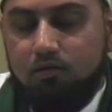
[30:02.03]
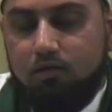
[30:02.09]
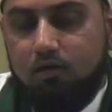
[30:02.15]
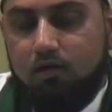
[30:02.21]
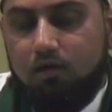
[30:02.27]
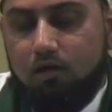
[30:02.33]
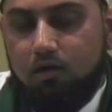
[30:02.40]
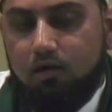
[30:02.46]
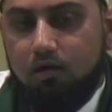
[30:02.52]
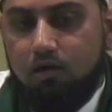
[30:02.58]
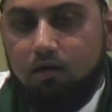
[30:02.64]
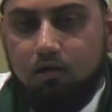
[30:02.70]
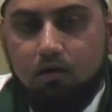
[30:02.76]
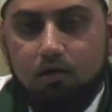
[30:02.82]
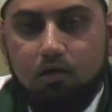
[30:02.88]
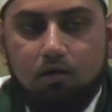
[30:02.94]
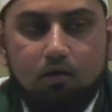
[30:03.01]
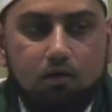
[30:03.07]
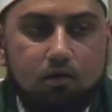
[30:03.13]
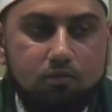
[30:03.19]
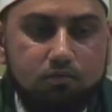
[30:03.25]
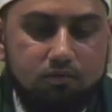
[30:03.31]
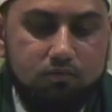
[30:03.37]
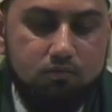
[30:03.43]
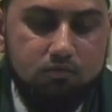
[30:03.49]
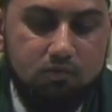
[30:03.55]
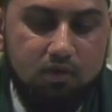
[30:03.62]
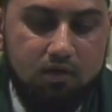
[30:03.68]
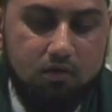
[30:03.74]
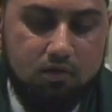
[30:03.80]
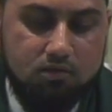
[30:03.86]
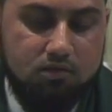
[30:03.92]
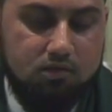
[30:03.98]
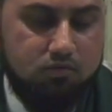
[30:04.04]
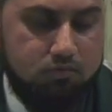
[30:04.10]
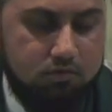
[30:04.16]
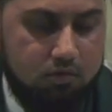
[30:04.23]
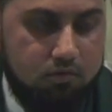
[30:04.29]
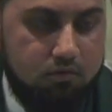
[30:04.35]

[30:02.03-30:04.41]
uh, that are the, the,